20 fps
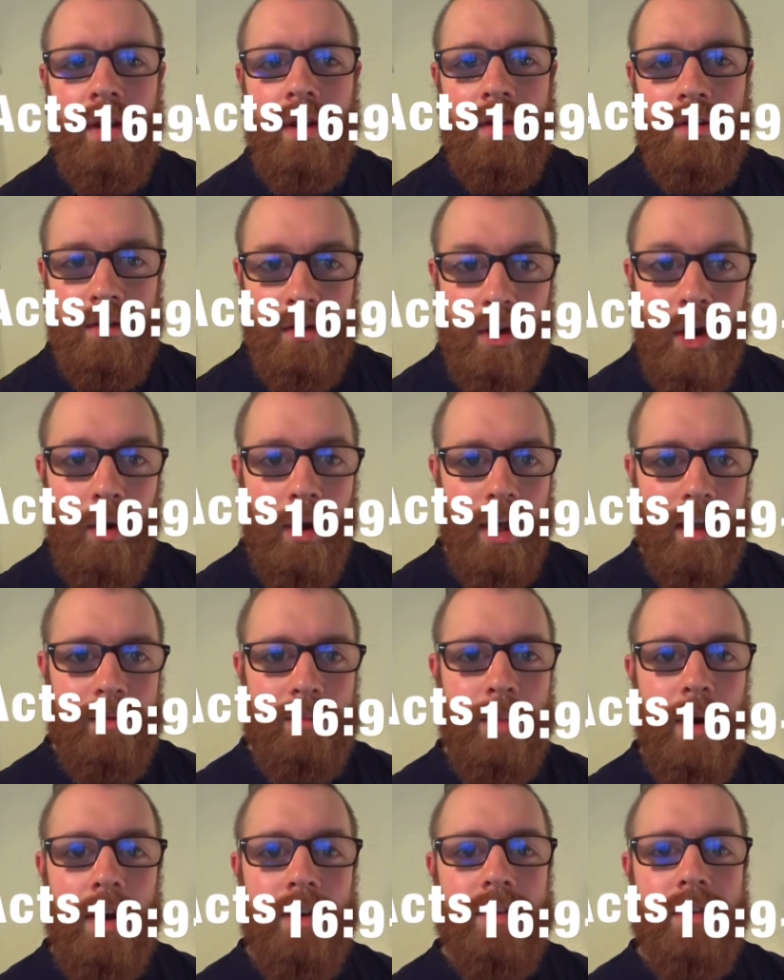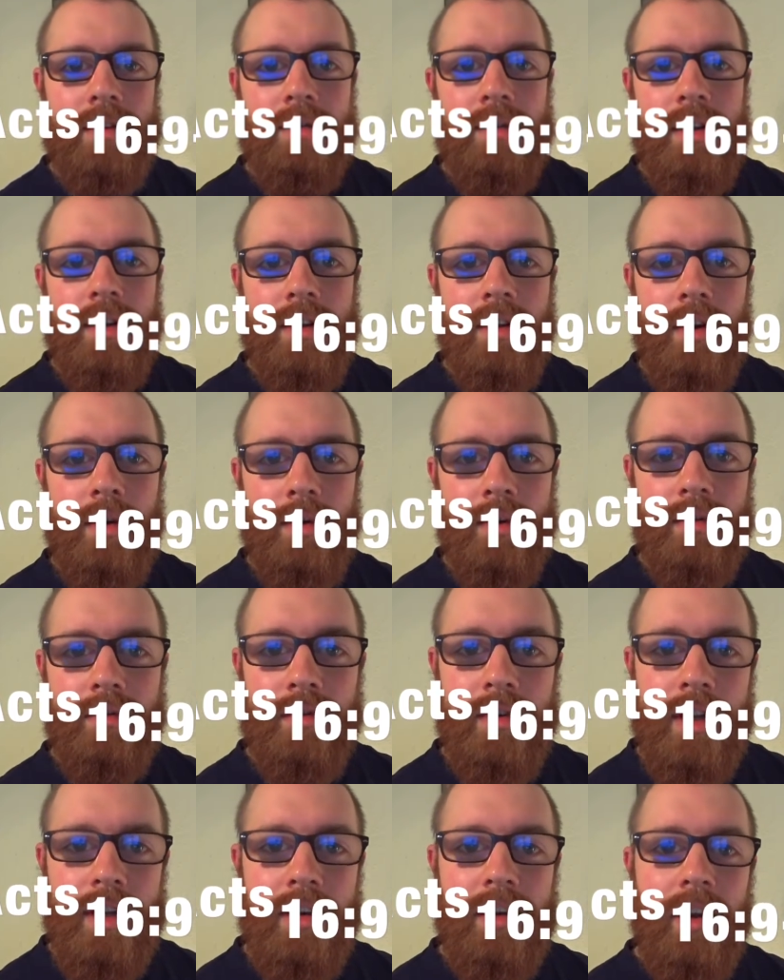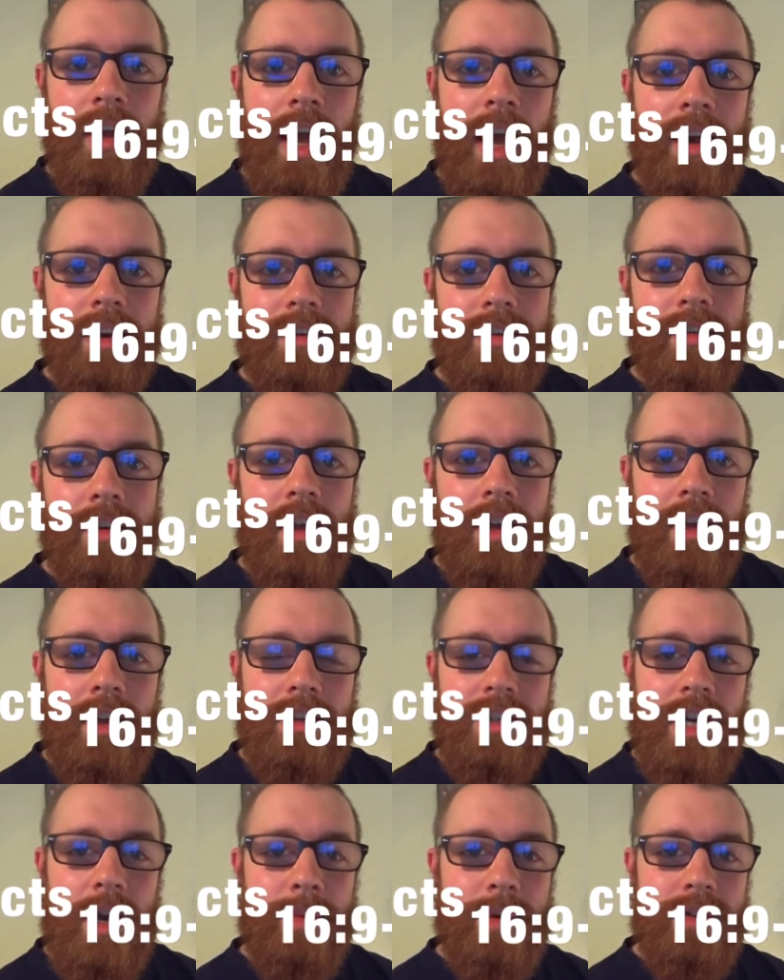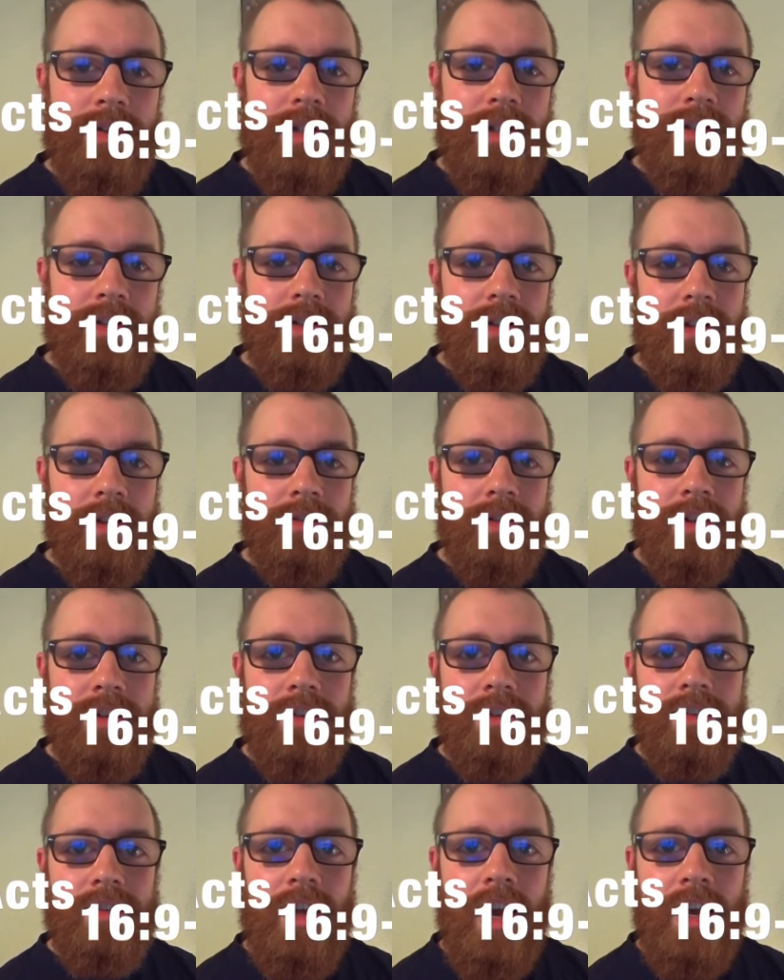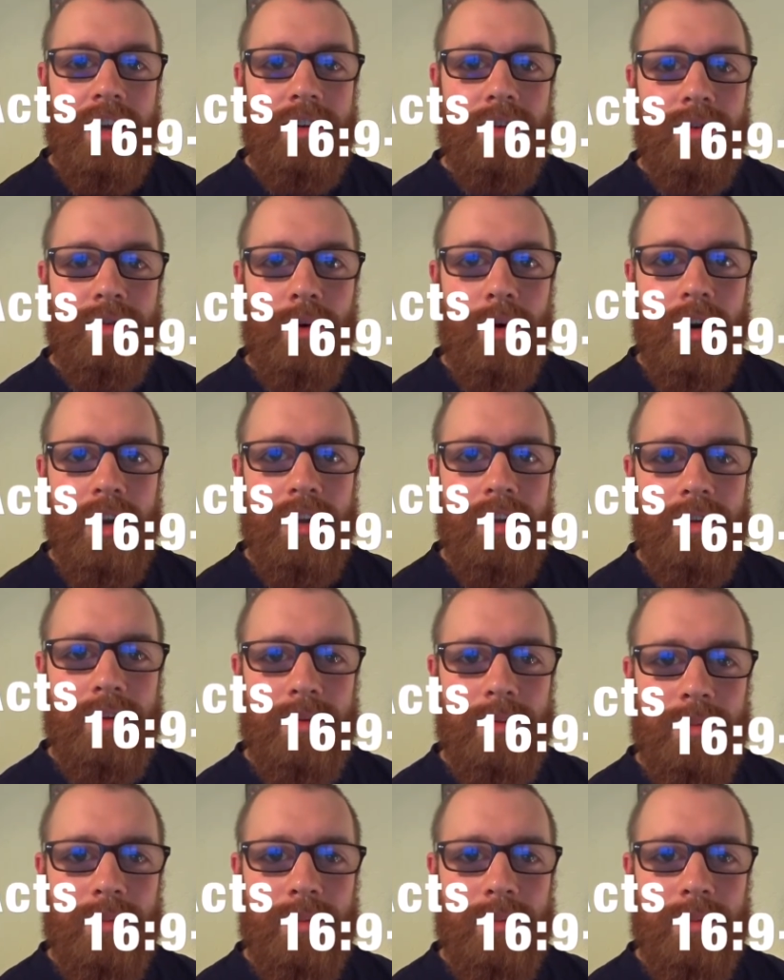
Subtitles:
So go ahead and pause the video and read Acts chapter 16, verses 9 to 40.